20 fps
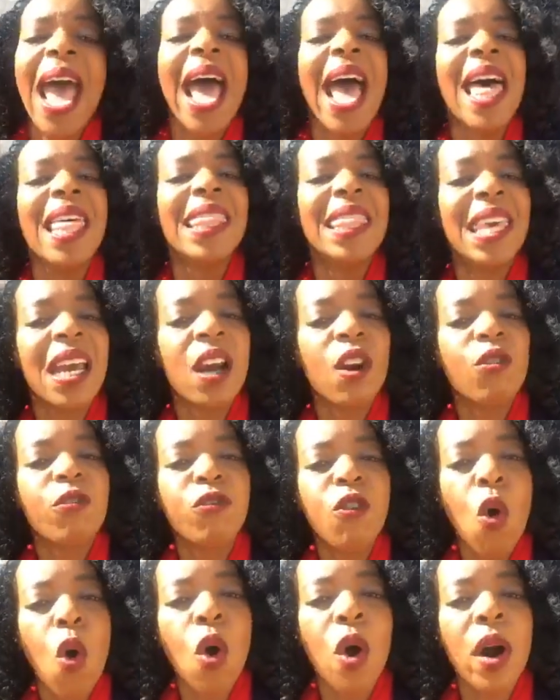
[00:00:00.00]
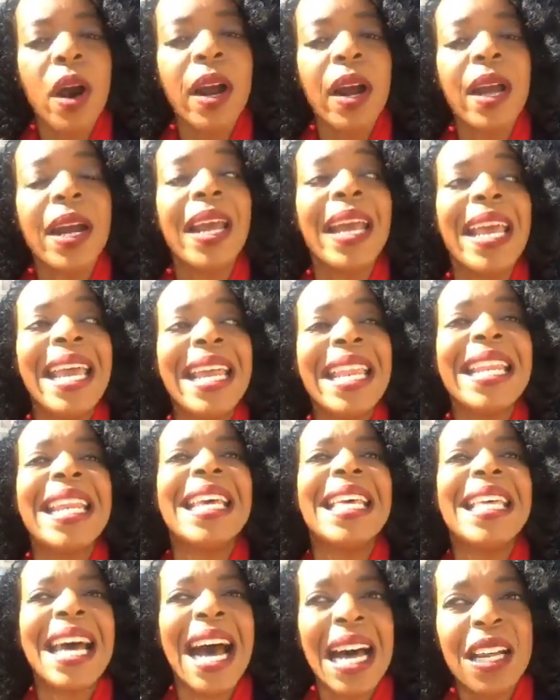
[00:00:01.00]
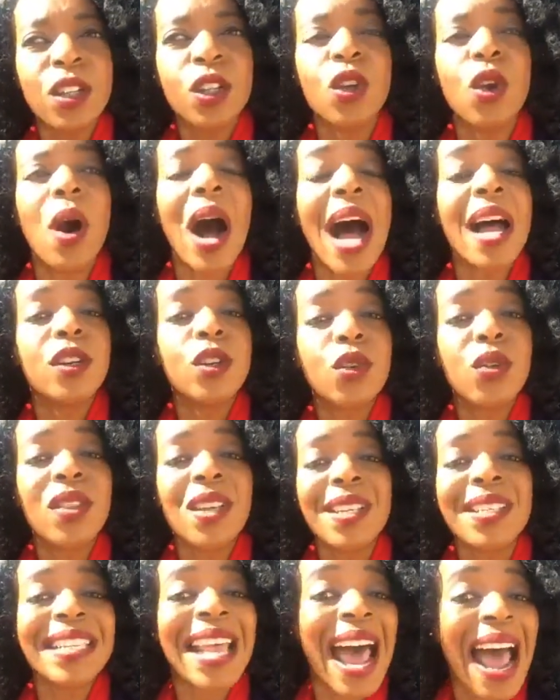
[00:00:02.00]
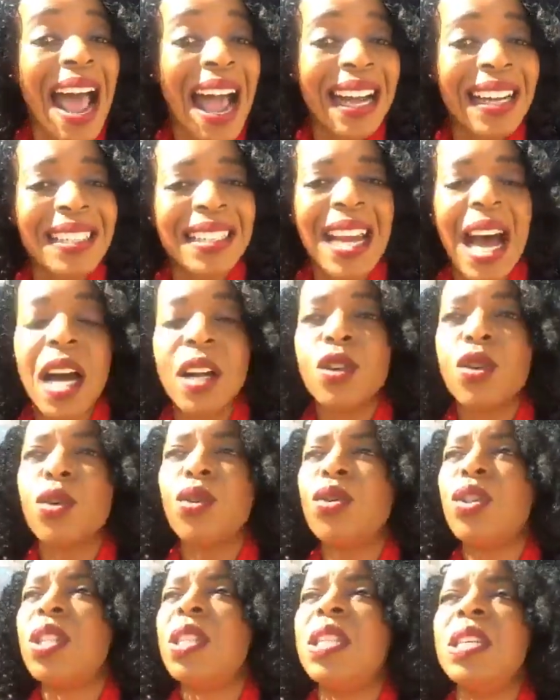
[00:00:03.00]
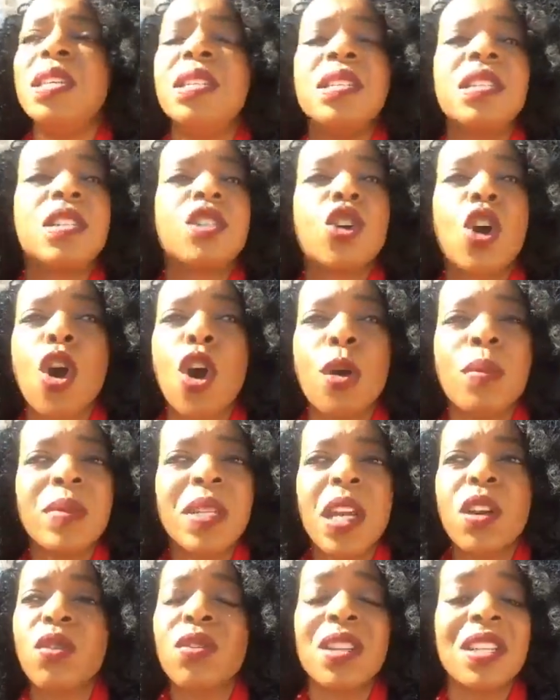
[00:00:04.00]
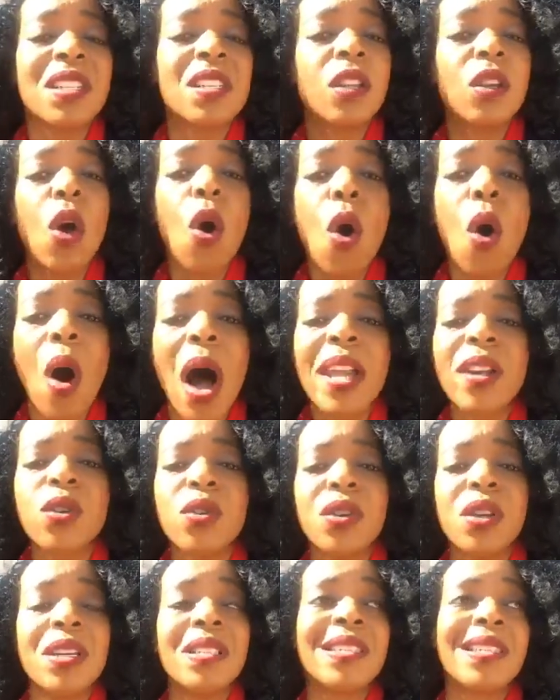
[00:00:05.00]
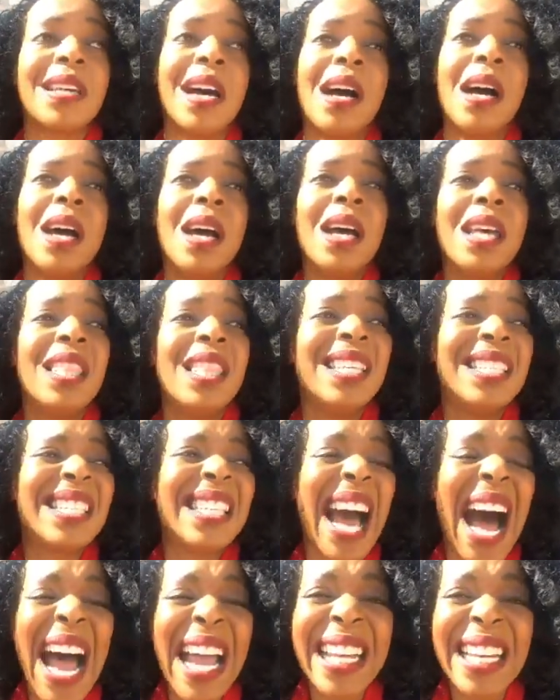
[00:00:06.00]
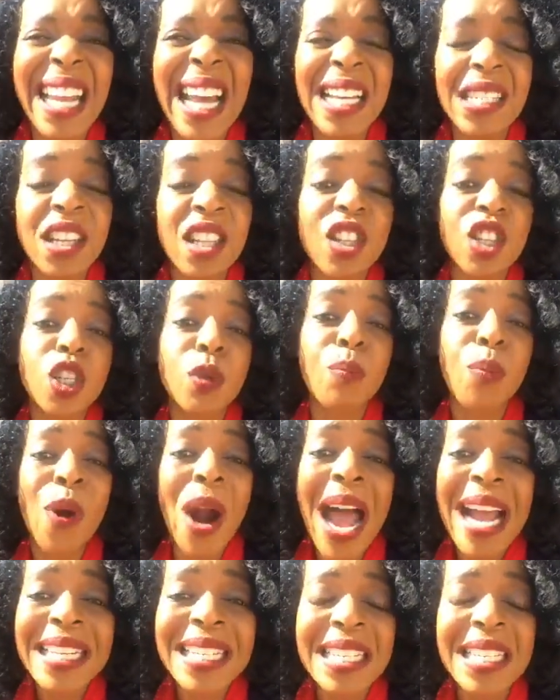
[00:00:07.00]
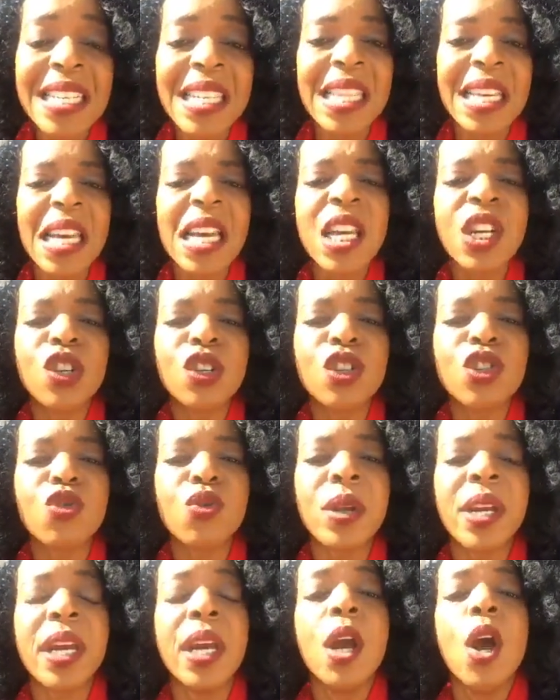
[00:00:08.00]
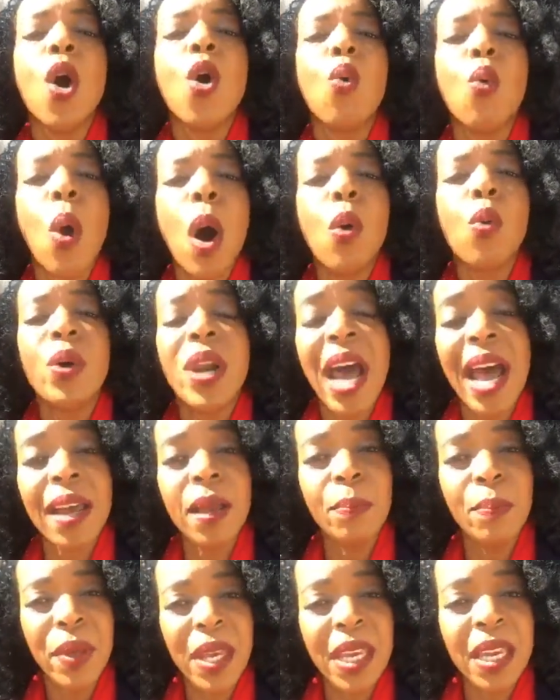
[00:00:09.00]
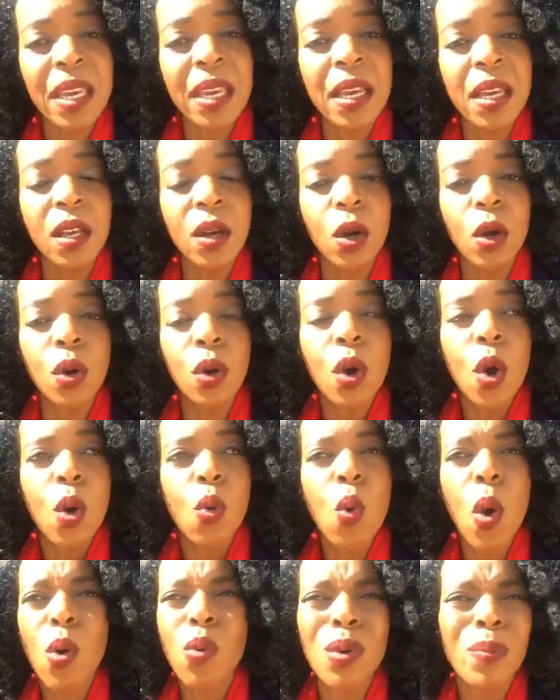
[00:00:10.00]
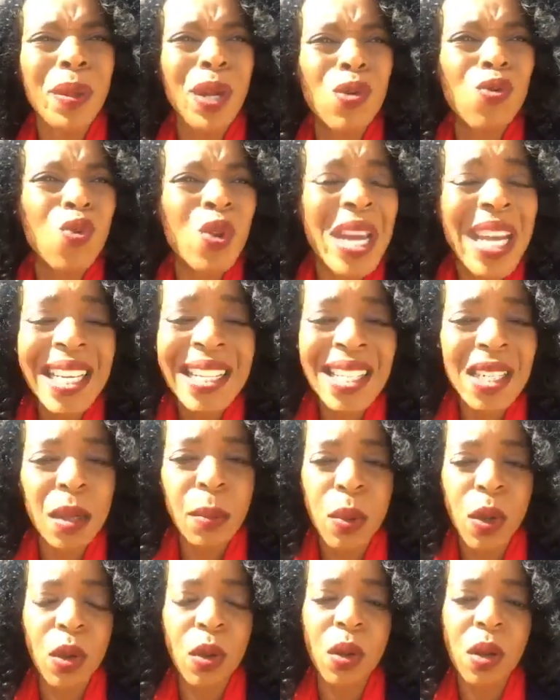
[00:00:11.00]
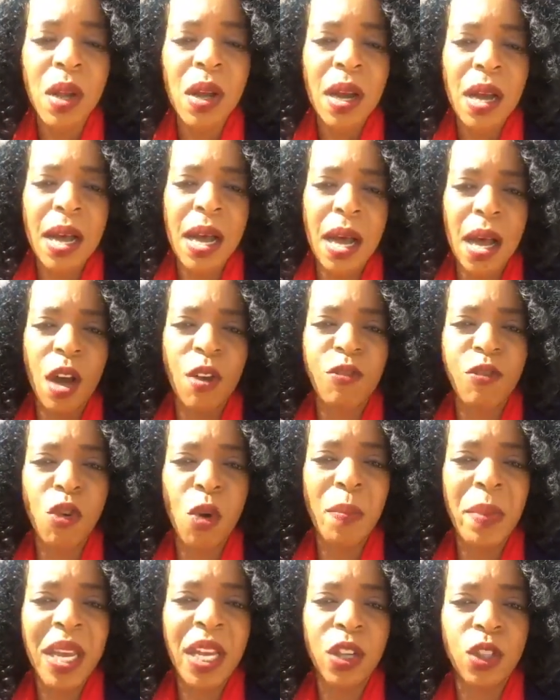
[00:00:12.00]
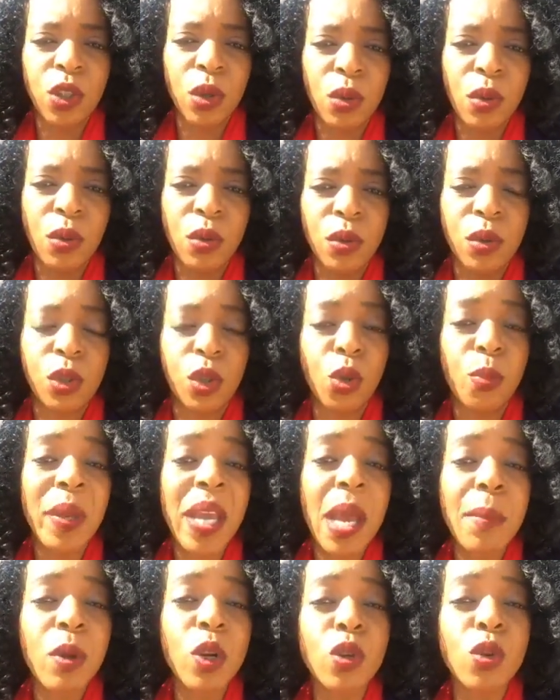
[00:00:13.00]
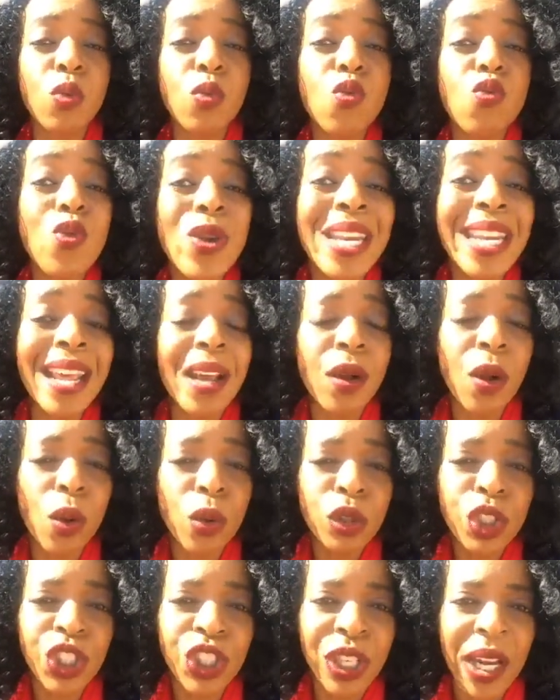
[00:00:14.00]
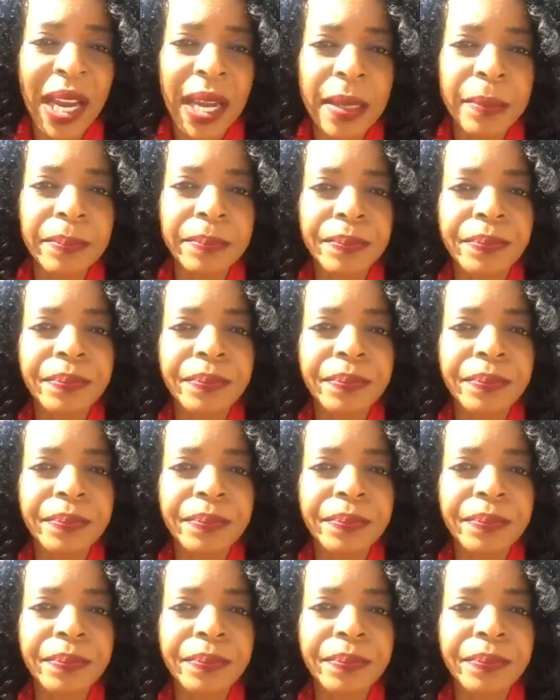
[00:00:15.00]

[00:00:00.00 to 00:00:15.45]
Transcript: And therefore, under this act, under these terms, under this law, under these guidelines and this practice in the industry, what would be reasonable for me to be able to renegotiate?